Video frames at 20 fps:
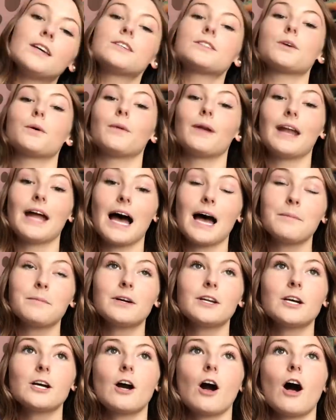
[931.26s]
So I'm
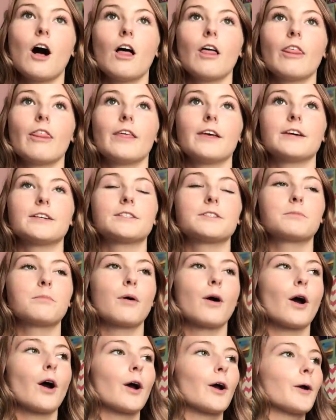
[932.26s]
gonna call this
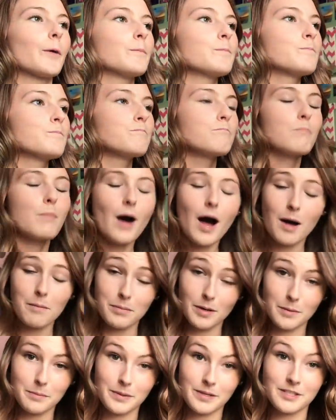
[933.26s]
part
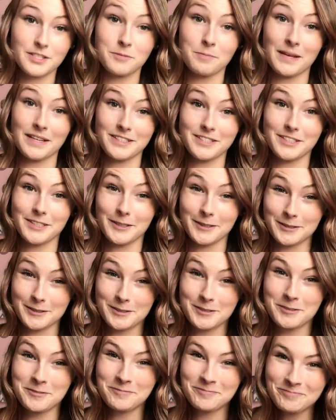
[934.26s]
pop-up
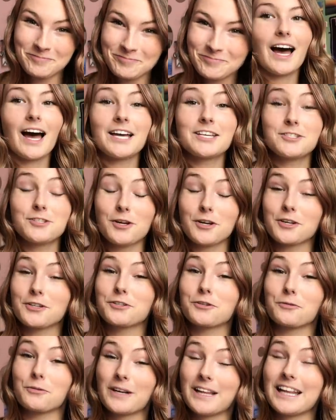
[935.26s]
expenses. I started
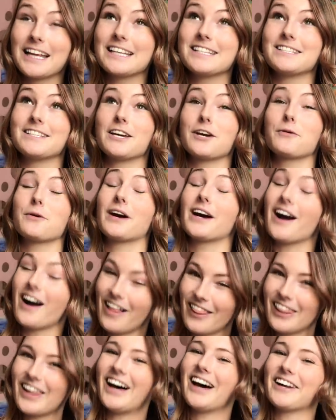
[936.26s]
to realize there were
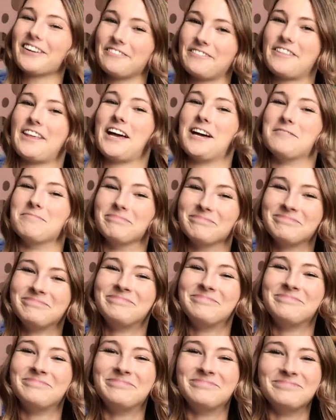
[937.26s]
a lot of
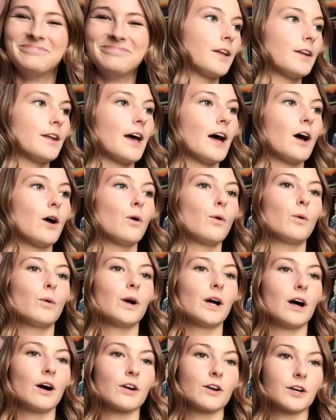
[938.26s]
them. Now,
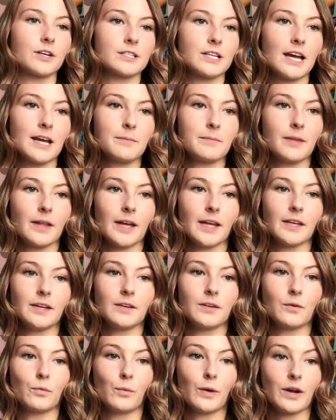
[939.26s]
on our
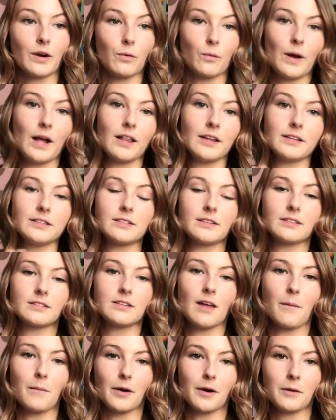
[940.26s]
timeline, we are well into
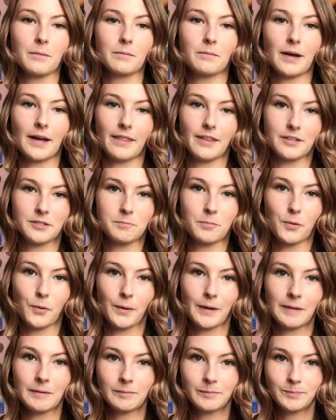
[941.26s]
summer by this
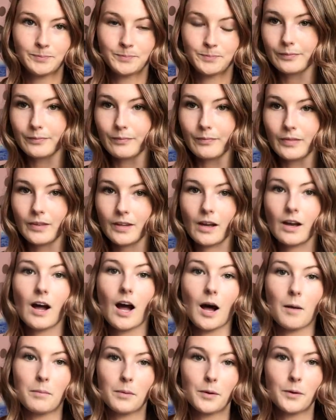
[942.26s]
point.
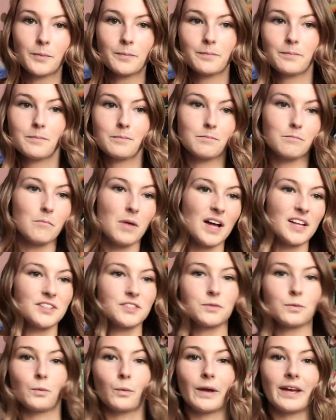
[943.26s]
Couple
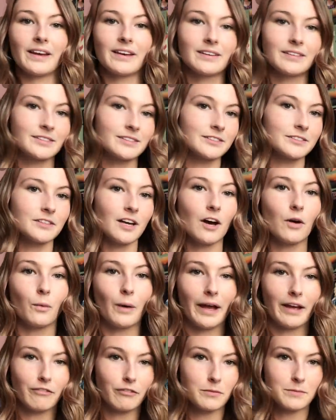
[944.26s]
months, weeks
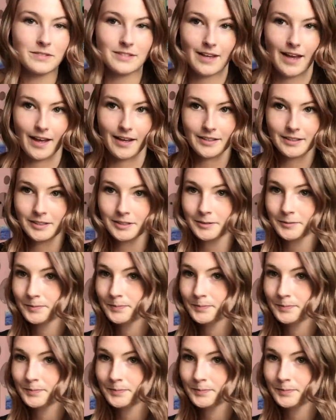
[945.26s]
away from SAS,